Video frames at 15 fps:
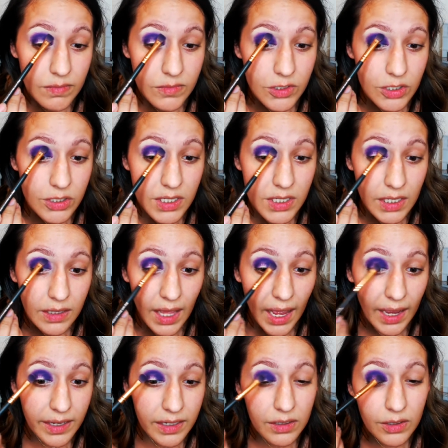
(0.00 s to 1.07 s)
just like
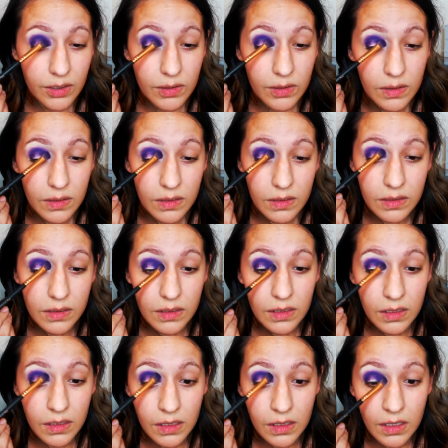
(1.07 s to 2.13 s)
that, you know,
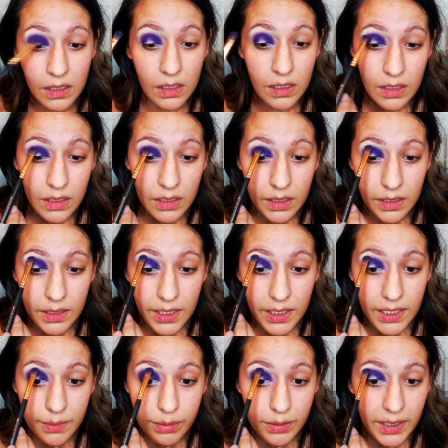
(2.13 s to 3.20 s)
and
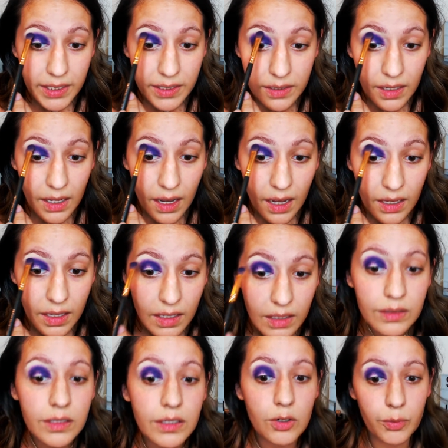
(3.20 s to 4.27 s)
kind of blend a
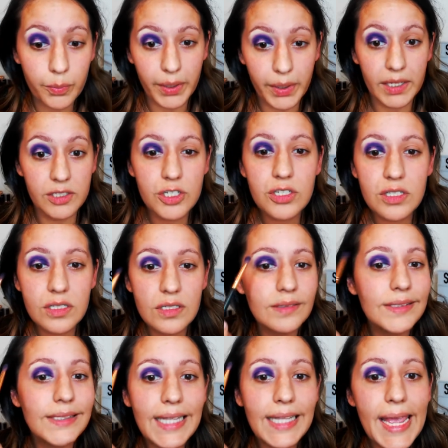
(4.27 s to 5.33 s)
little bit, just
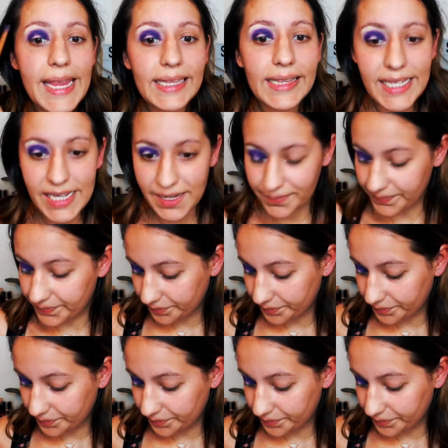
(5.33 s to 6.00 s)
lightly,